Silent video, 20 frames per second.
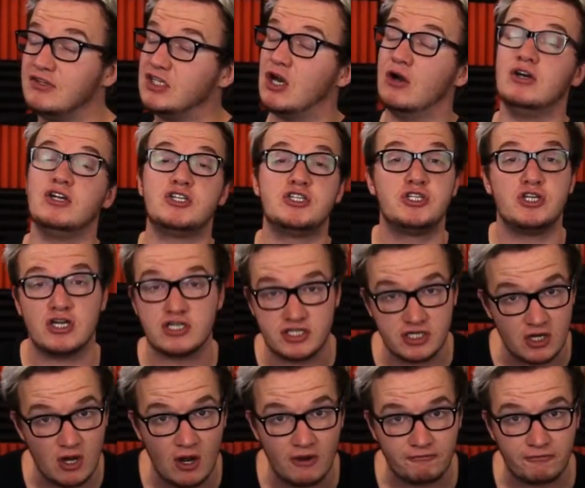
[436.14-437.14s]
even though it's
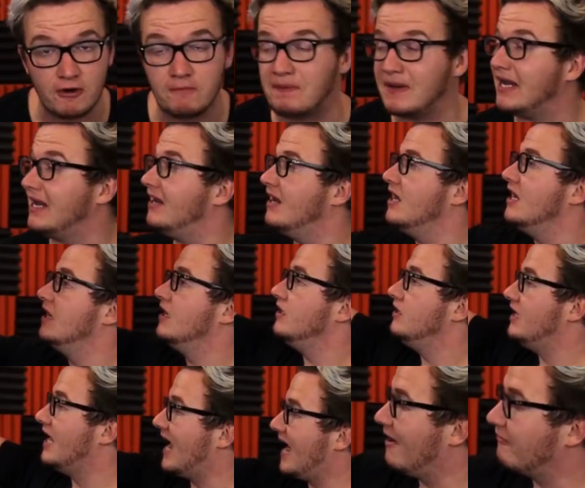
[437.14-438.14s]
just a going for a pee,
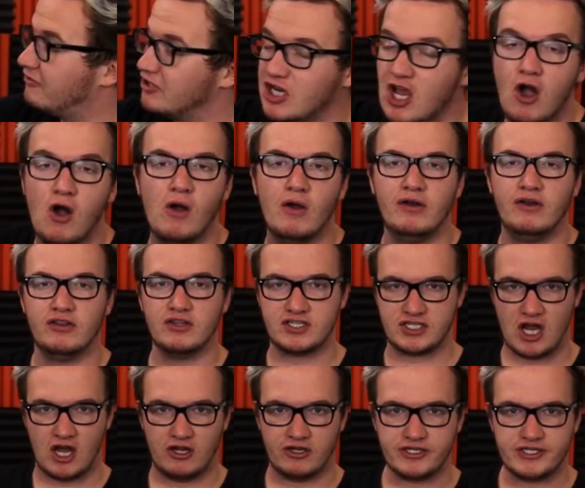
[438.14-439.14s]
you have to go into
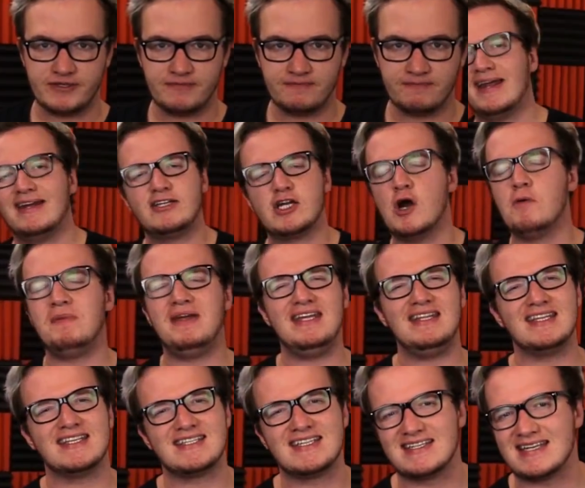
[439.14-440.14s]
the stalls. And I don't
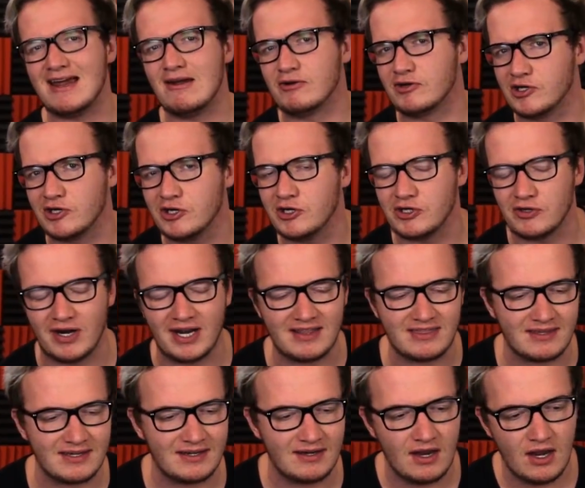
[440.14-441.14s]
mean this to sound crude or
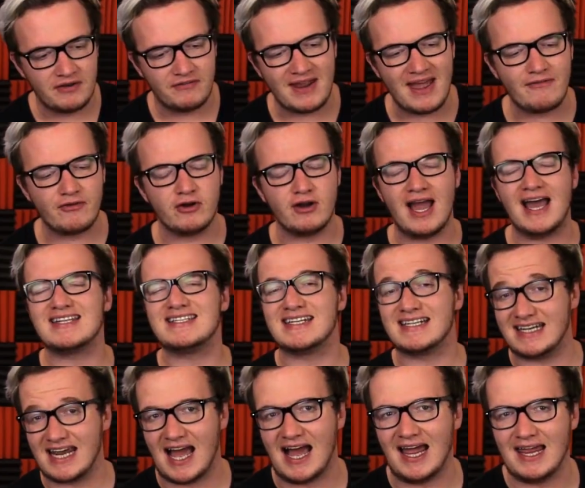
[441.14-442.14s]
anything, but if you ever, as
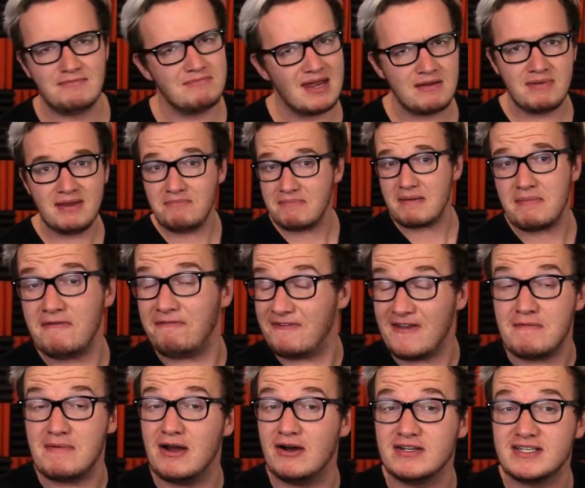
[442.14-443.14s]
a guy, maybe
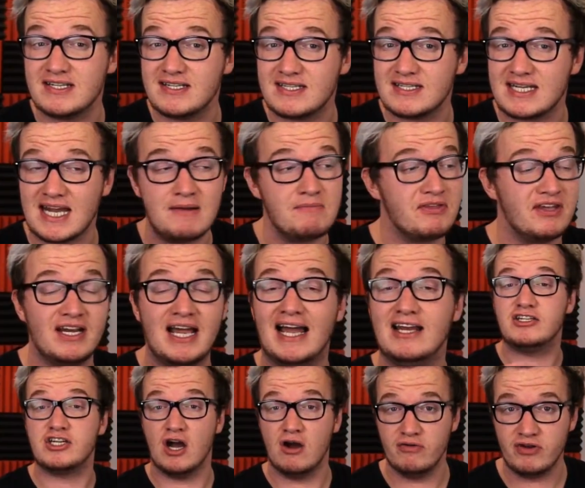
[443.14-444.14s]
females is the same thing,
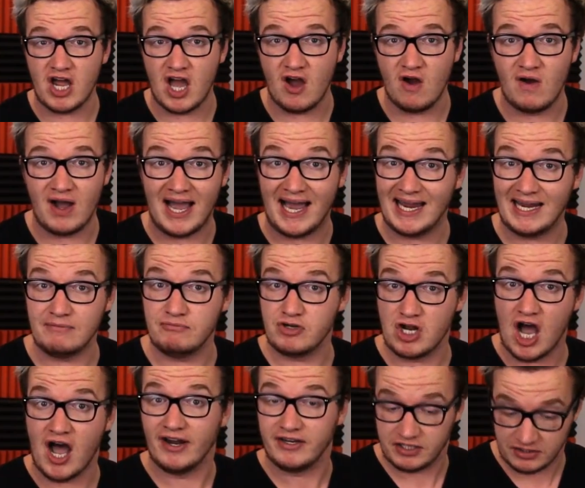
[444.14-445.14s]
I don't know.
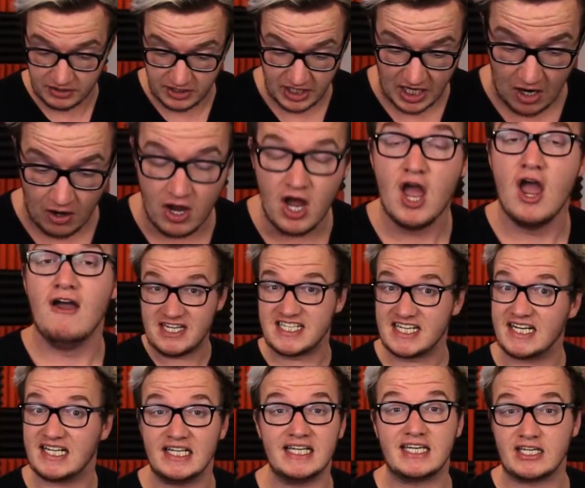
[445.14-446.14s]
I'm not, you know,
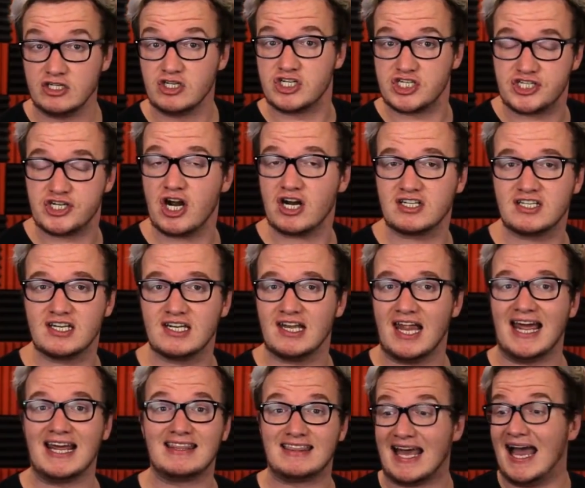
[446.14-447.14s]
physically
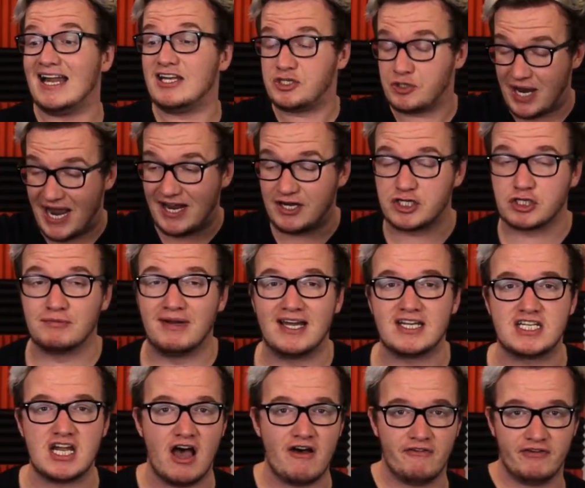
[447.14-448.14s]
constructed like that to enter
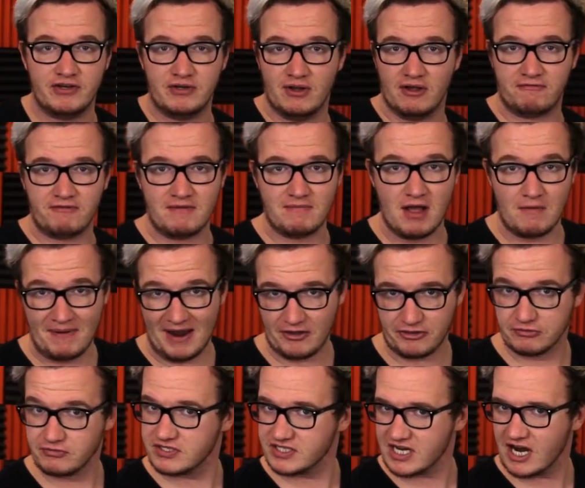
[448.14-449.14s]
myself into a female
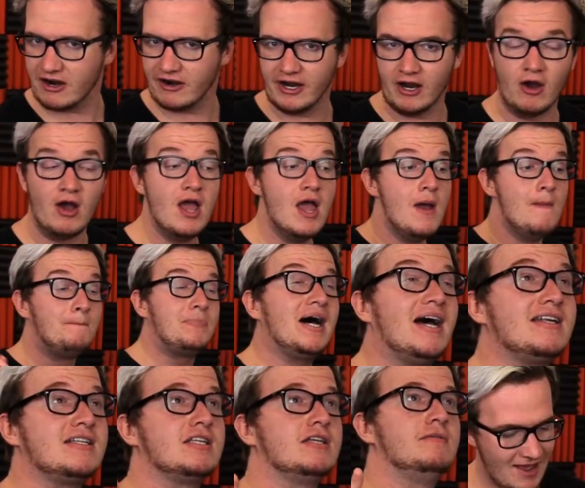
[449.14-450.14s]
bathroom scenario.
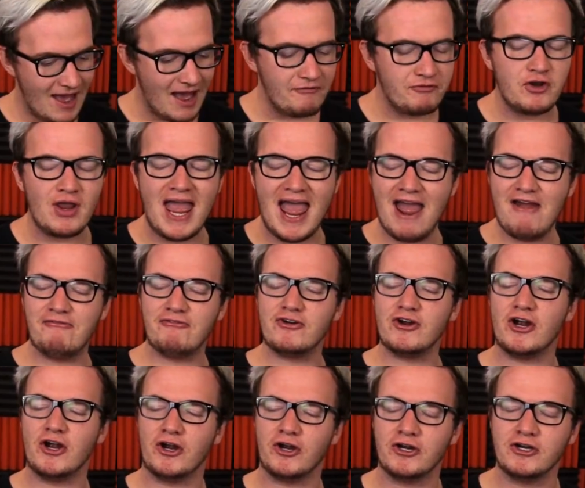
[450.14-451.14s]
But have you ever
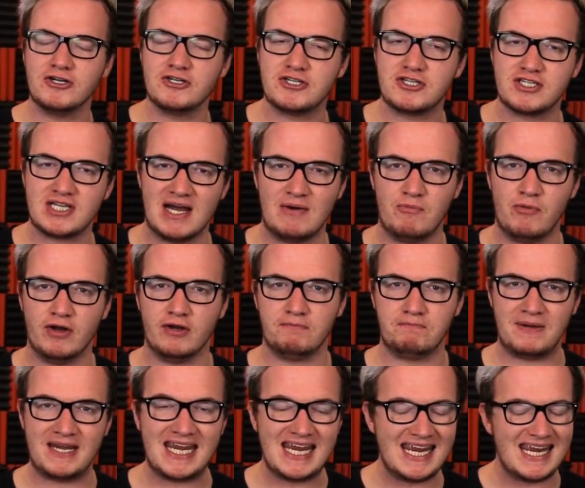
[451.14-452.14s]
heard someone
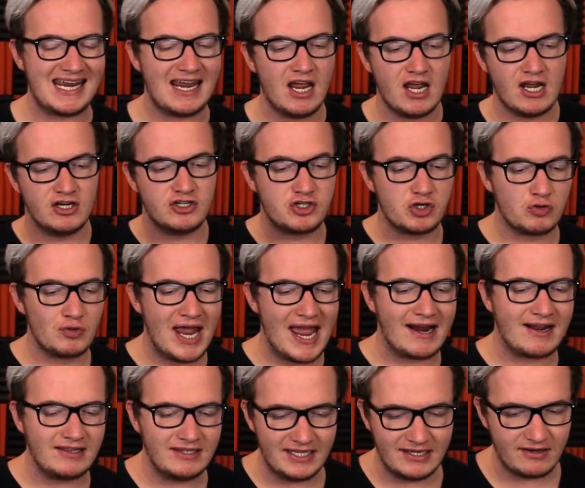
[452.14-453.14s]
pee
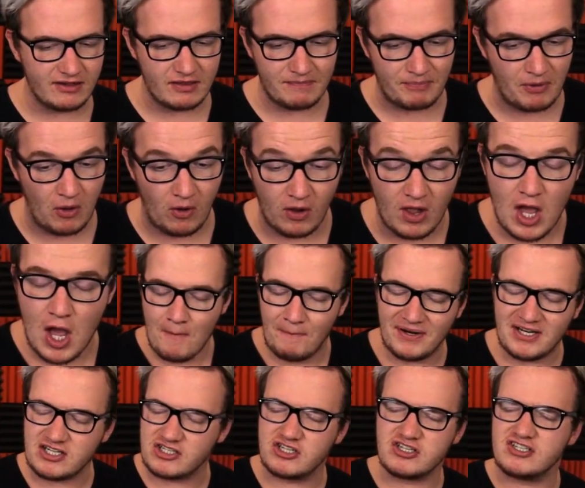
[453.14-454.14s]
directly into the bowl, but
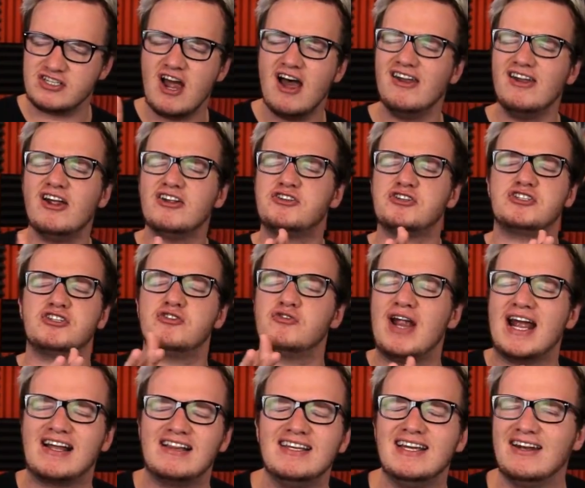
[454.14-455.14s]
it's just not just
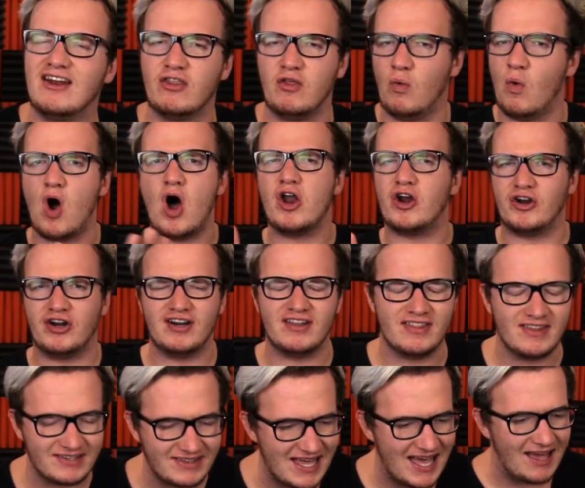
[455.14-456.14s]
directly into the water and
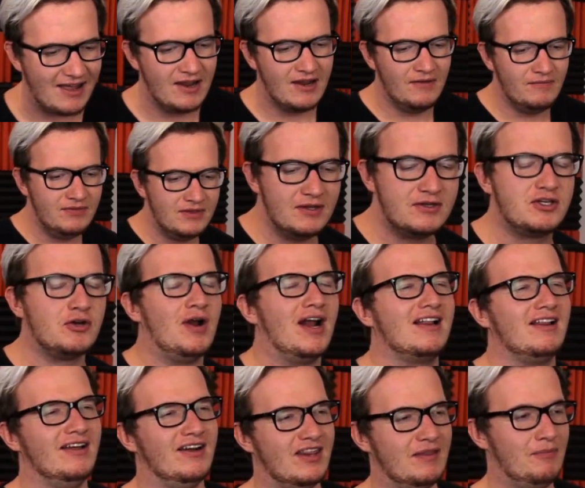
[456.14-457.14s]
like that, then directly
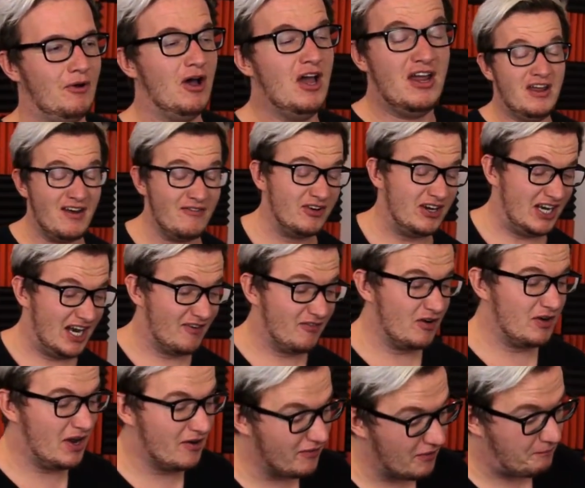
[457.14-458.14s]
into the bowl? You
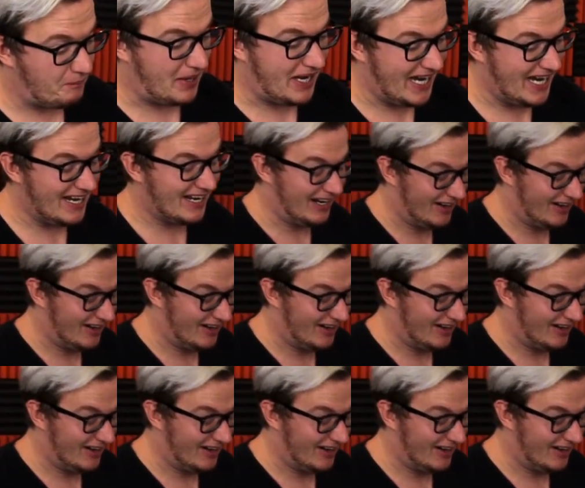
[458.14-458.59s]
ever peed